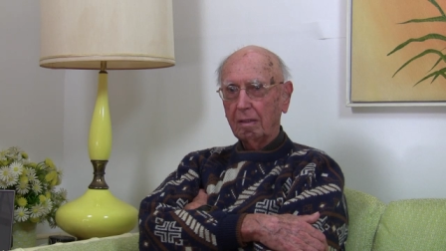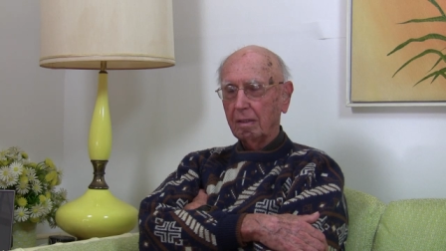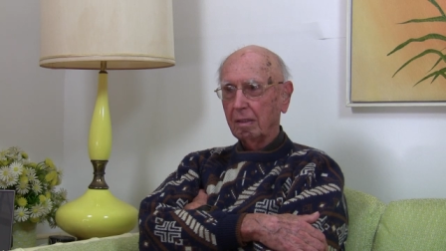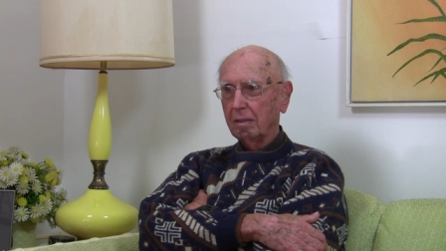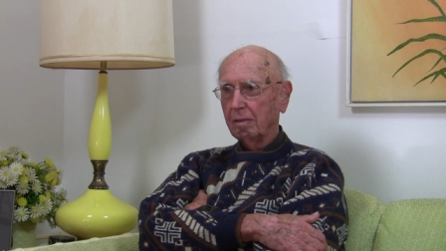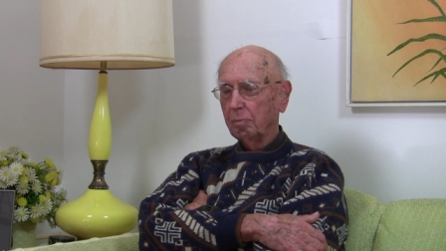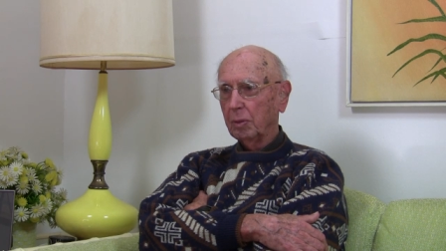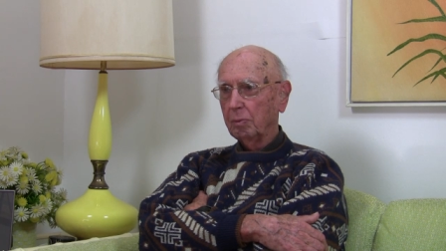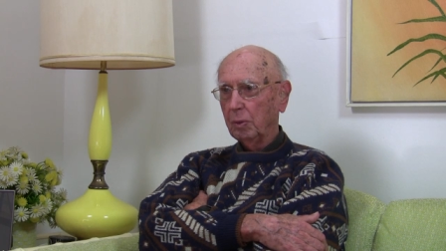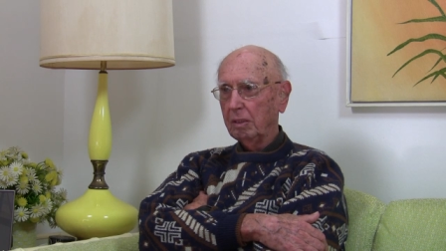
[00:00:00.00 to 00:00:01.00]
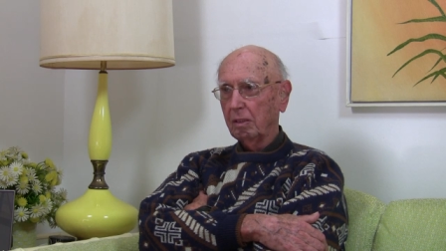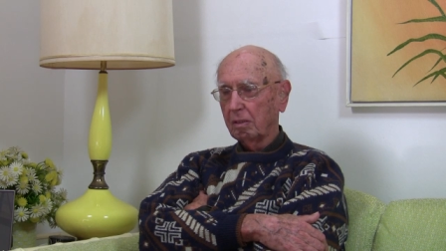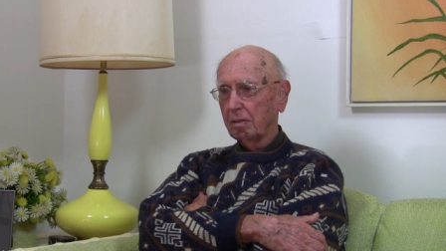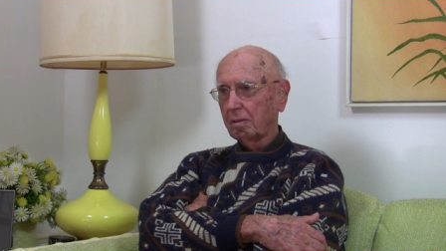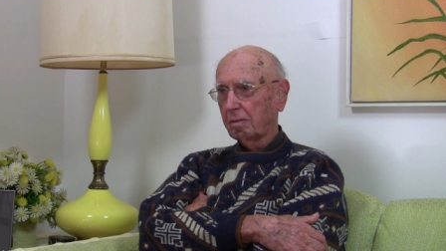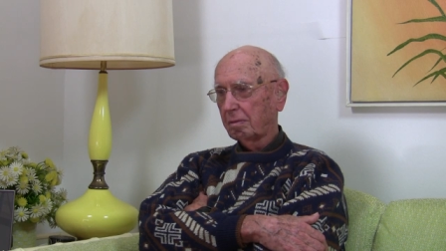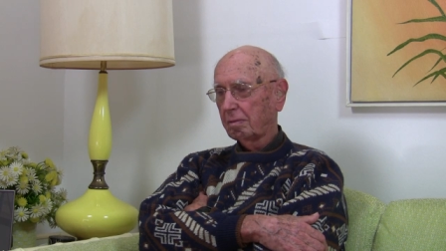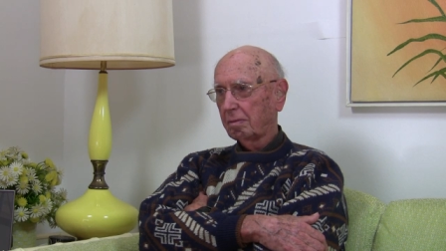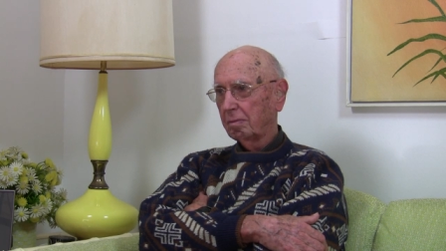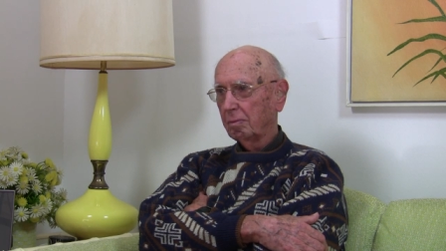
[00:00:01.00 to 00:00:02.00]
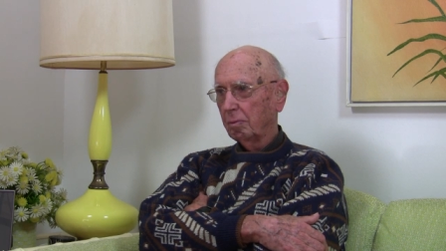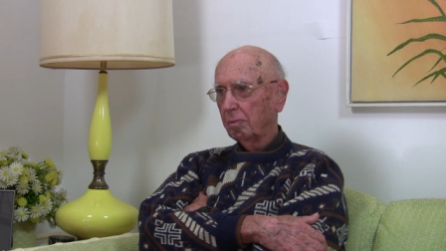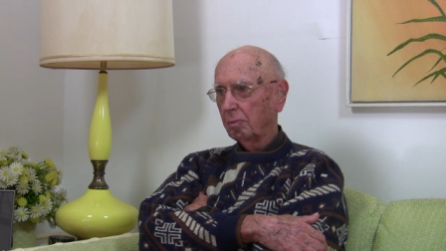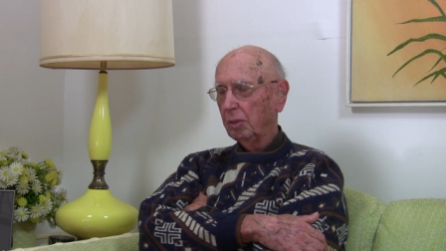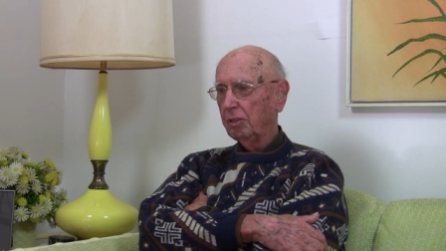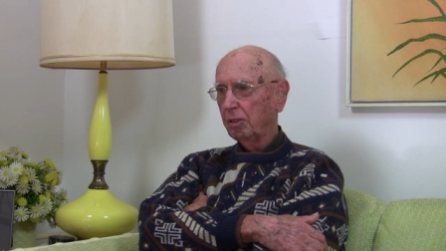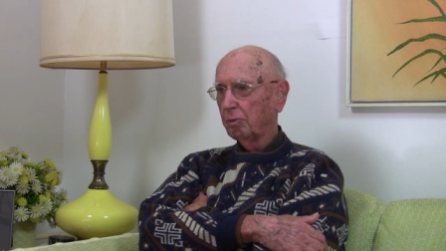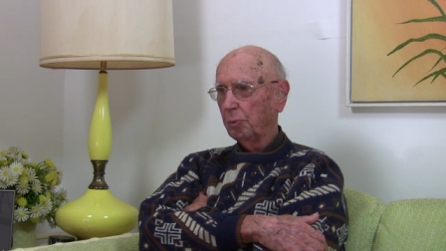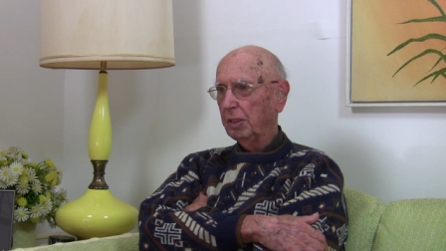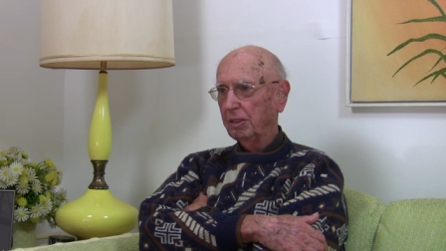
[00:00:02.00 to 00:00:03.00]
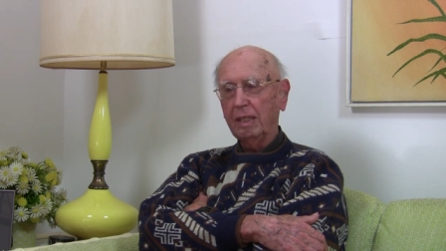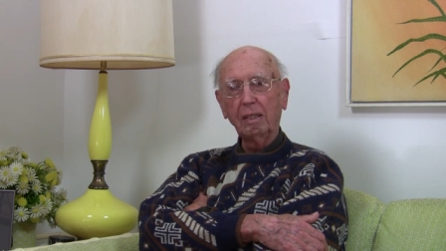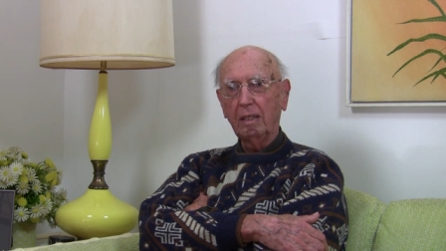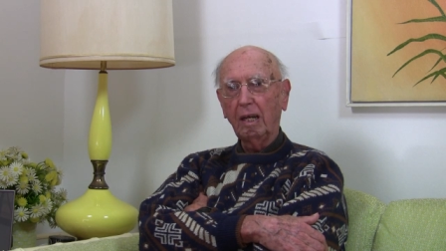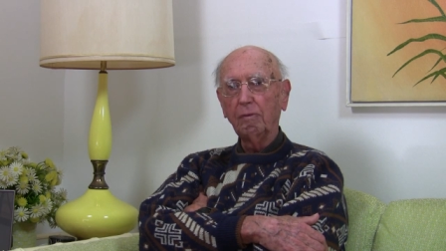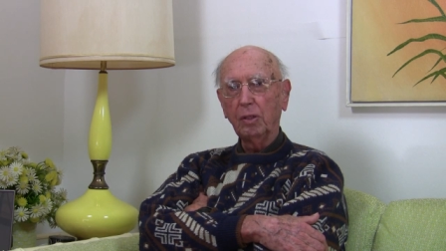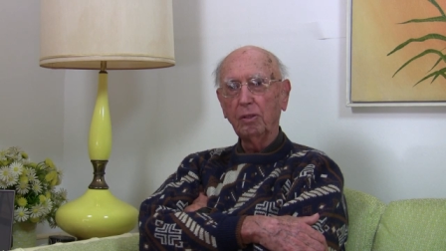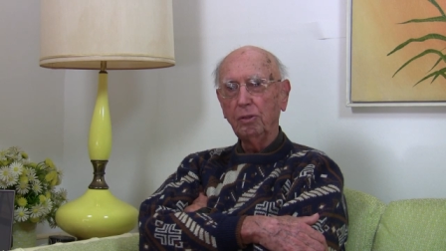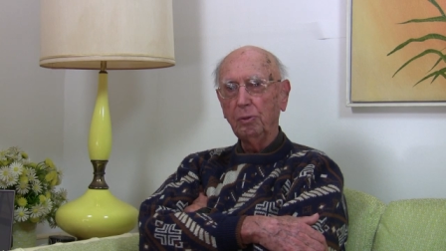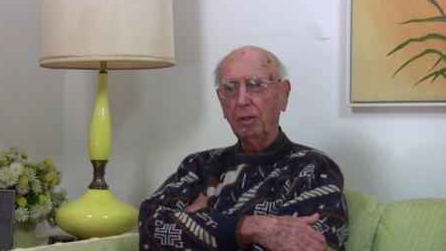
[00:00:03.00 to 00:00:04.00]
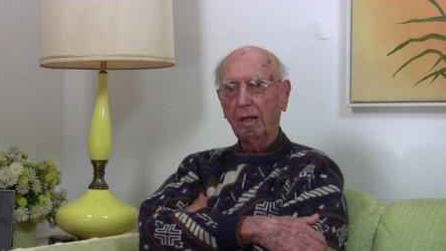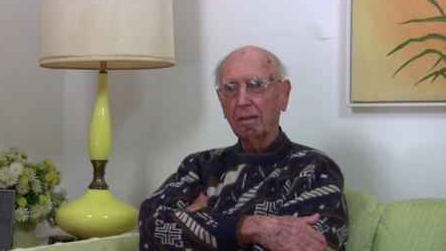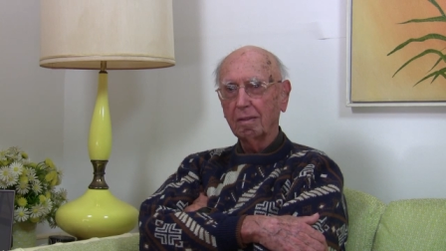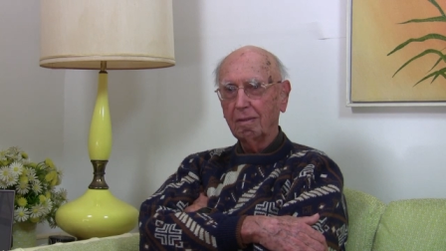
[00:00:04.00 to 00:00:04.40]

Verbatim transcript: and but we just we just resented having to do that.